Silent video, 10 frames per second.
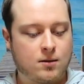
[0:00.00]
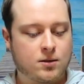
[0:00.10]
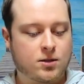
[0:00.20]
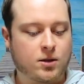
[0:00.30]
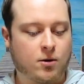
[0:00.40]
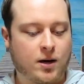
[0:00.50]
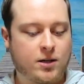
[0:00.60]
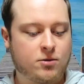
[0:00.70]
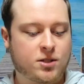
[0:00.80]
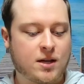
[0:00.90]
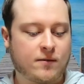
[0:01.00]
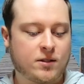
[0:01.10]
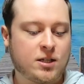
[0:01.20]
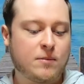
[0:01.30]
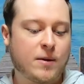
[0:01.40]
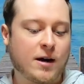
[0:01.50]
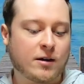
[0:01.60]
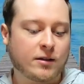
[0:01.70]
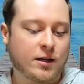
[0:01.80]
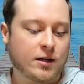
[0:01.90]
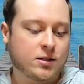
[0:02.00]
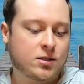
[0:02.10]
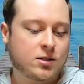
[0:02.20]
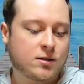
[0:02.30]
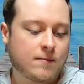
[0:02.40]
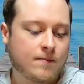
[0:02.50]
So I use 17 pound on this